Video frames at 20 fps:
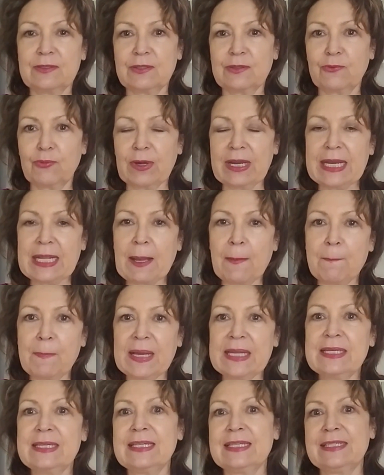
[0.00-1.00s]
creating
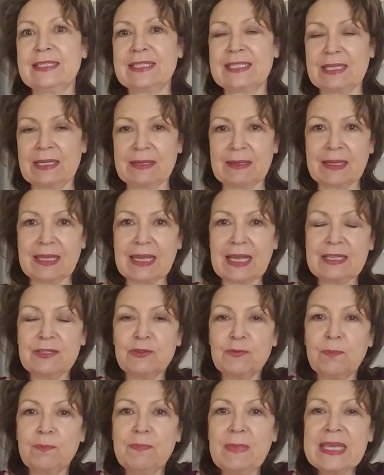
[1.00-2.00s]
abundance
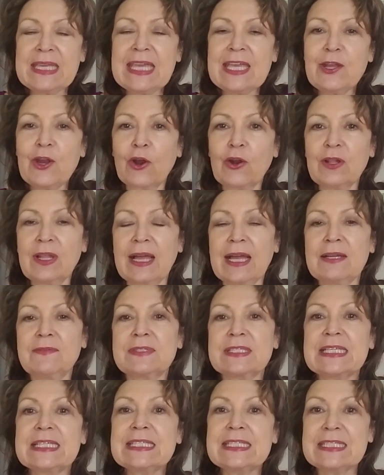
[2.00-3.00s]
and making our
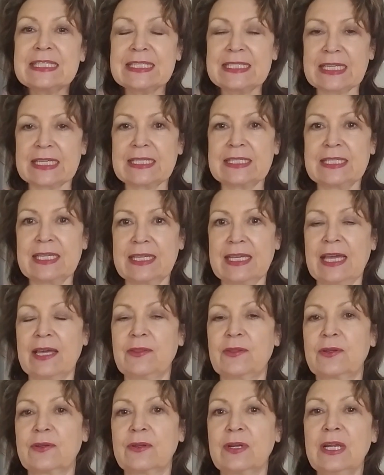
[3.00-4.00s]
lives stick
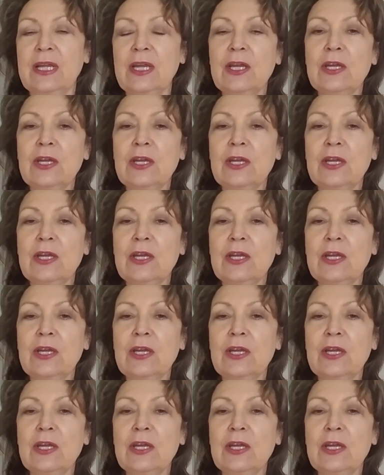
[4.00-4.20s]
together.